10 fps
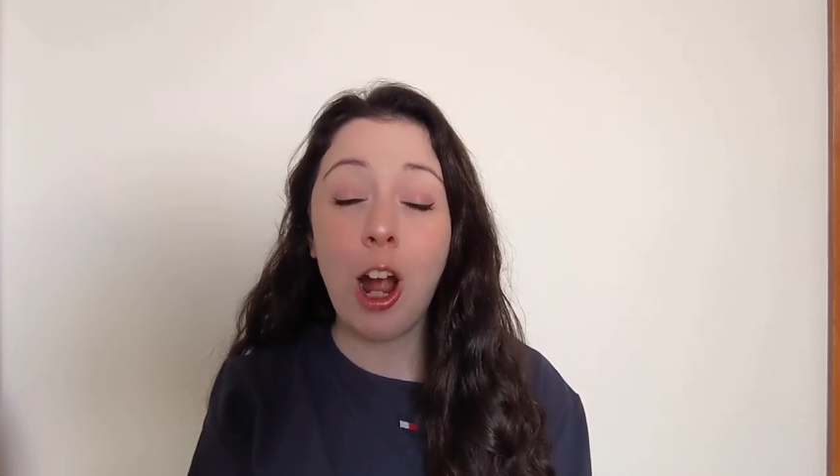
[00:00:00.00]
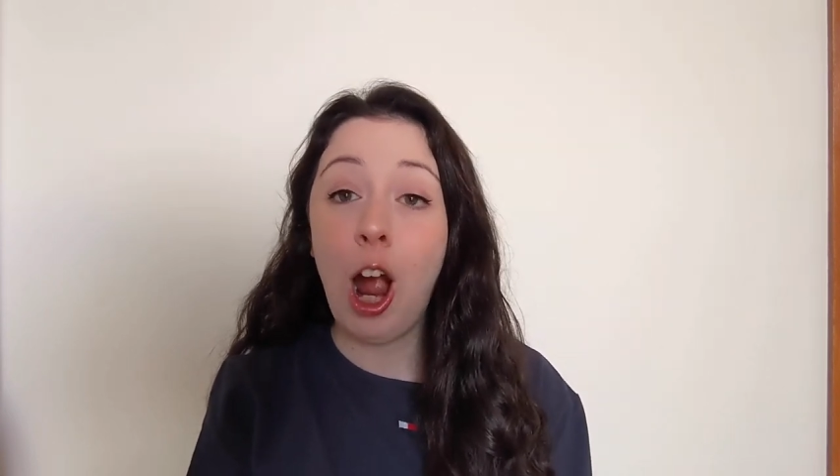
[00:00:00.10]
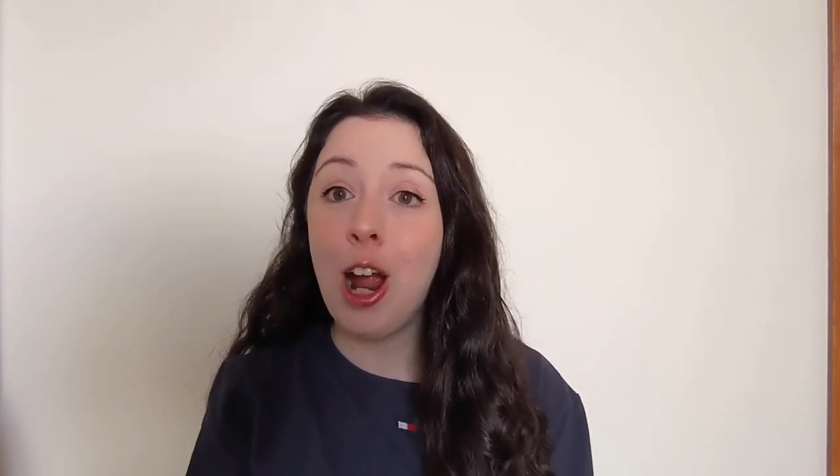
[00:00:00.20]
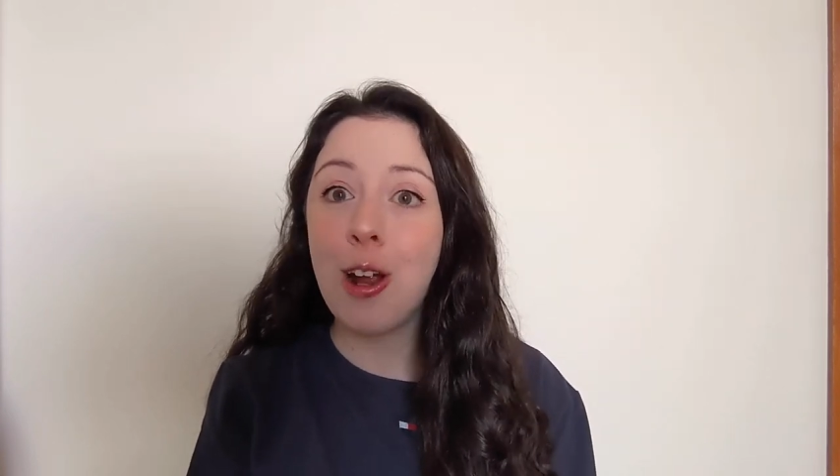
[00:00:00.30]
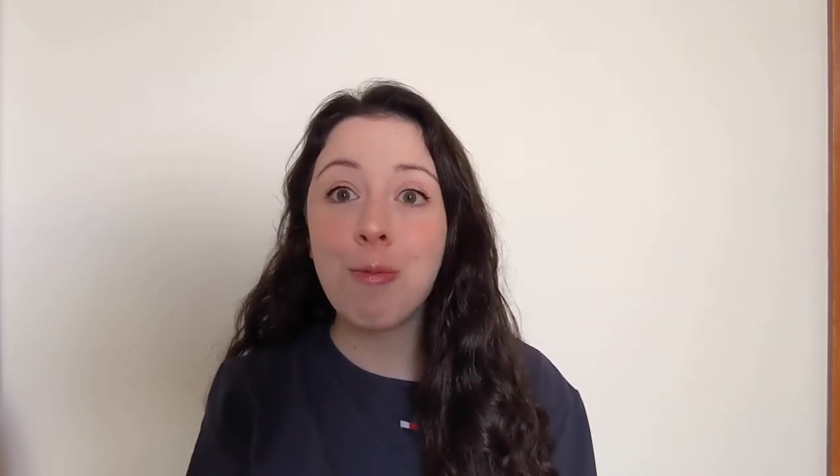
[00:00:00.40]

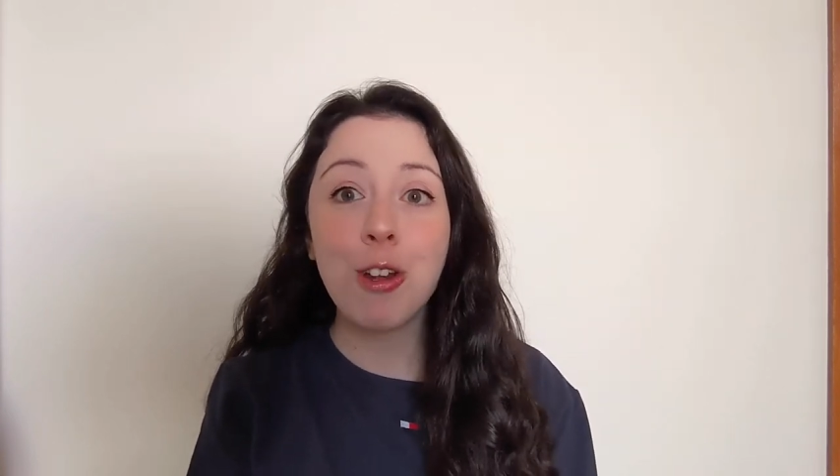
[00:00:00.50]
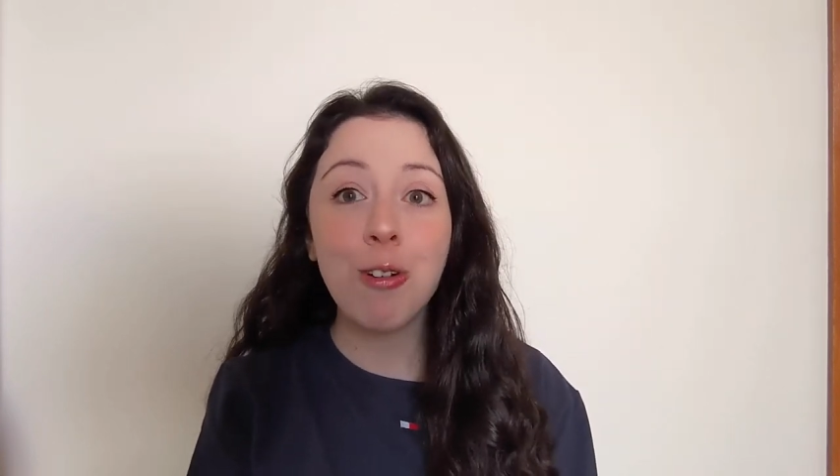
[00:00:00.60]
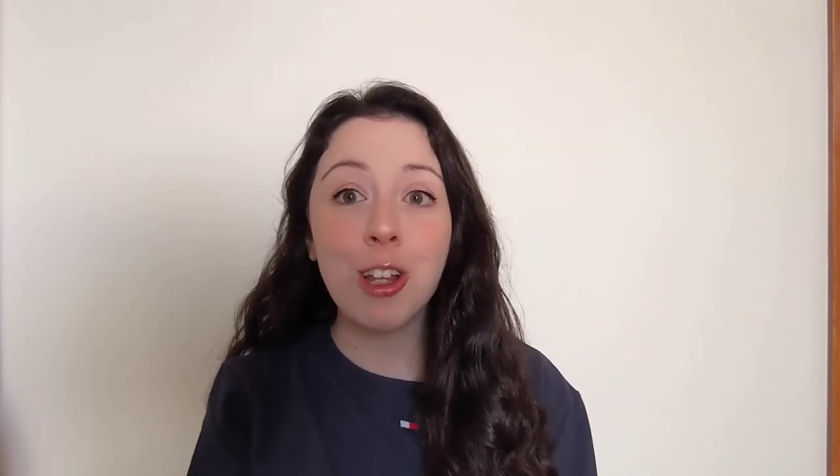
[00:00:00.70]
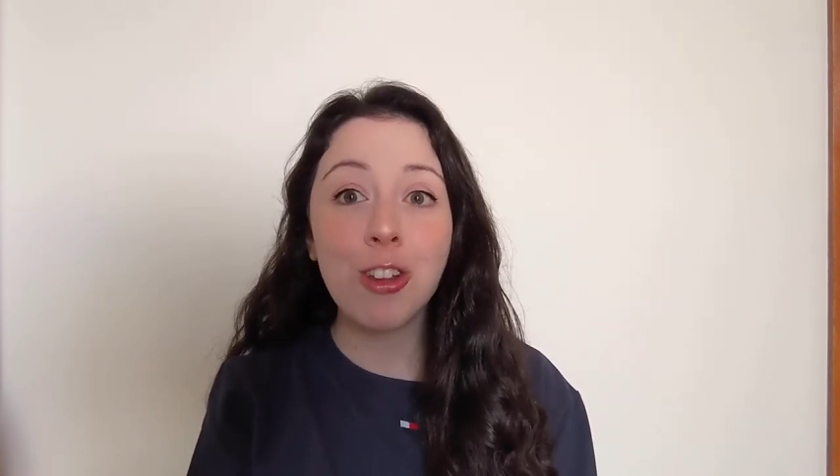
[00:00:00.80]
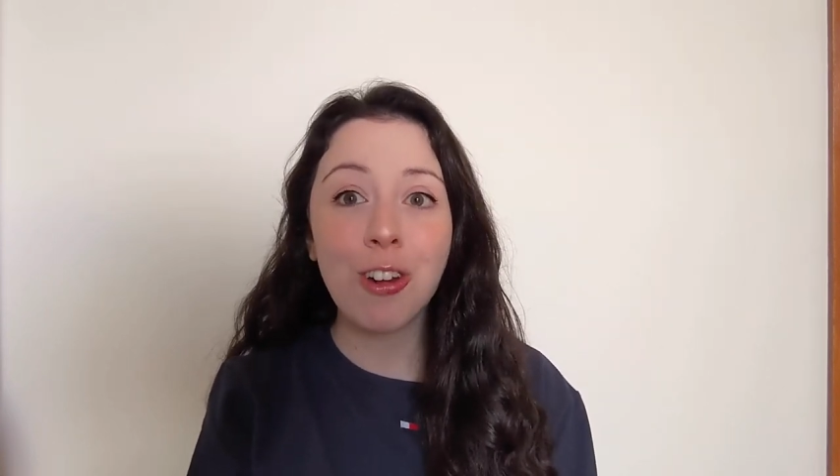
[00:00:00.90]
I hope you
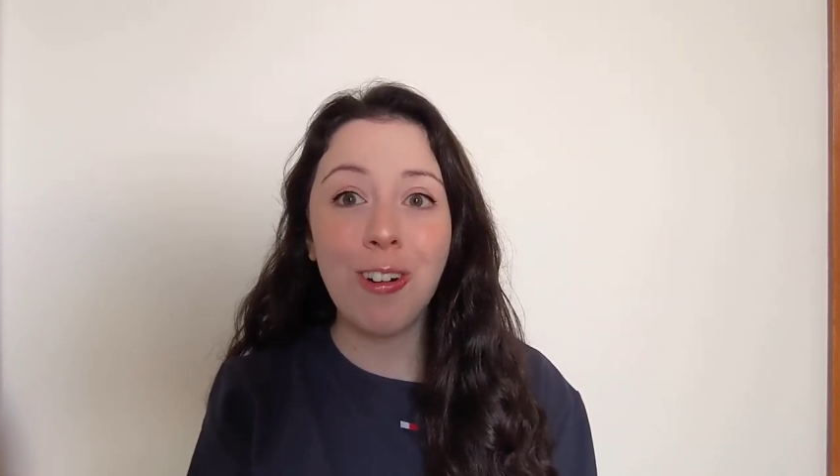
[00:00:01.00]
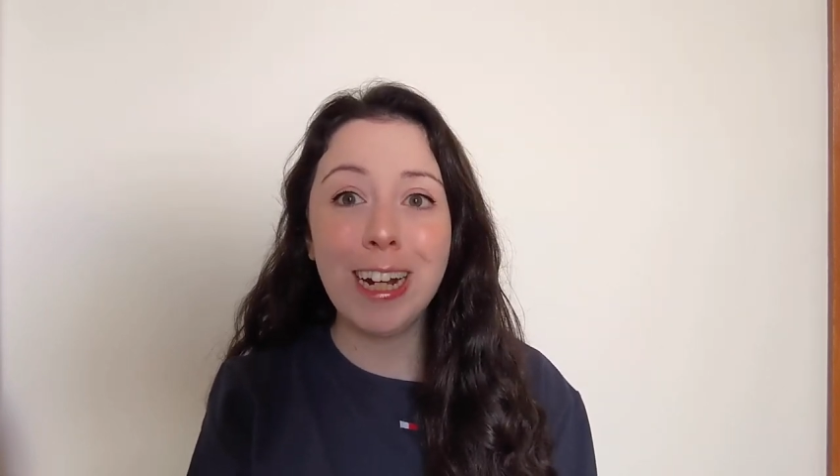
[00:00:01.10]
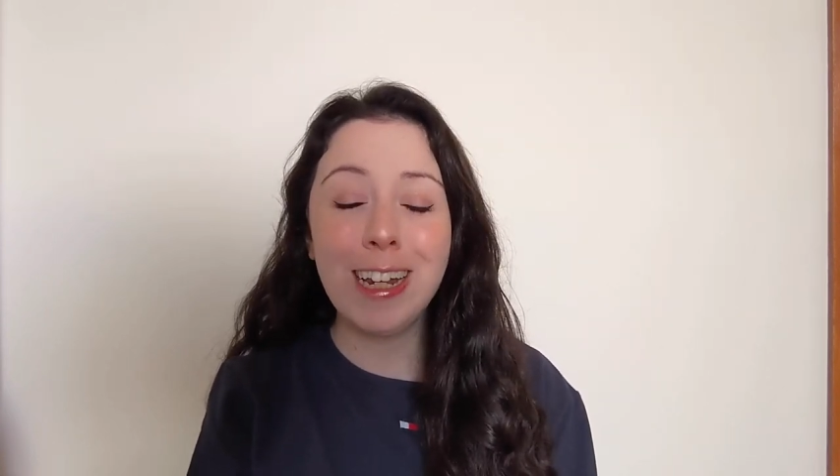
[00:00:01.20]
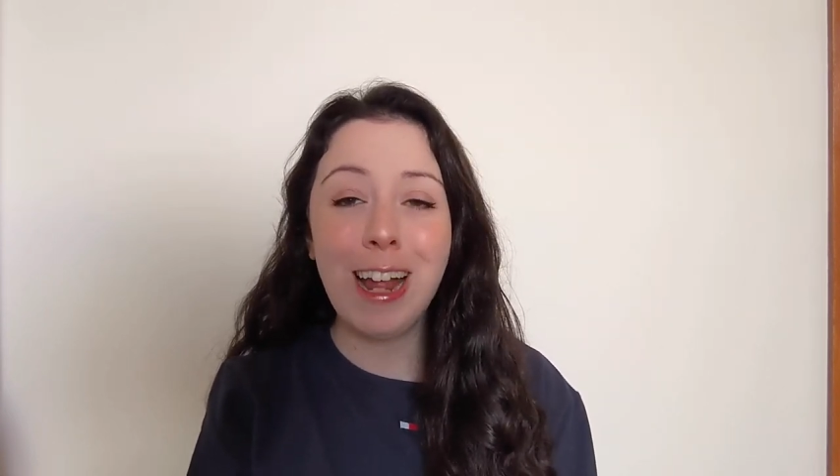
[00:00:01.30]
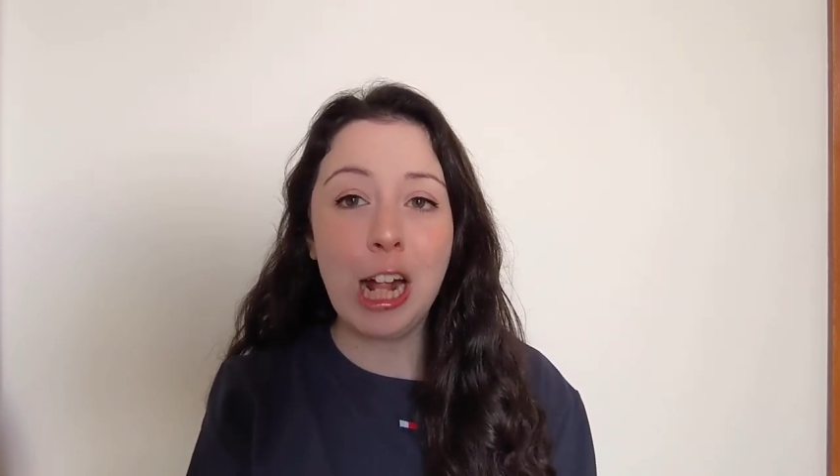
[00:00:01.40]
enjoyed it